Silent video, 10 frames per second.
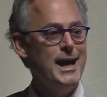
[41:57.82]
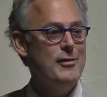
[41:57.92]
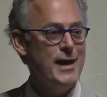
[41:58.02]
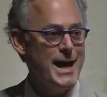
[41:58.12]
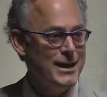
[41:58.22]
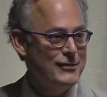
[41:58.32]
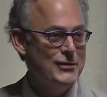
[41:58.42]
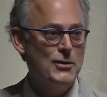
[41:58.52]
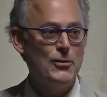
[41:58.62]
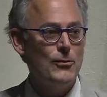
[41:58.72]
and that is
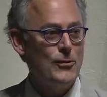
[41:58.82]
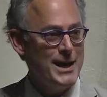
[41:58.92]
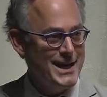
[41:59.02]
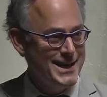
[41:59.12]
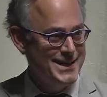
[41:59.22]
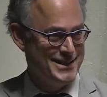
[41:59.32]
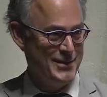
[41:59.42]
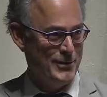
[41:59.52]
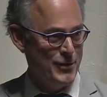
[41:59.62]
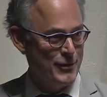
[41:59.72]

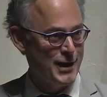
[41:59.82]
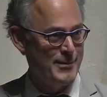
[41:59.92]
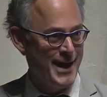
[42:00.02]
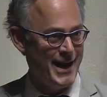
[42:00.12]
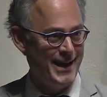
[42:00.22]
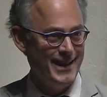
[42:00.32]
crazy when you think about it.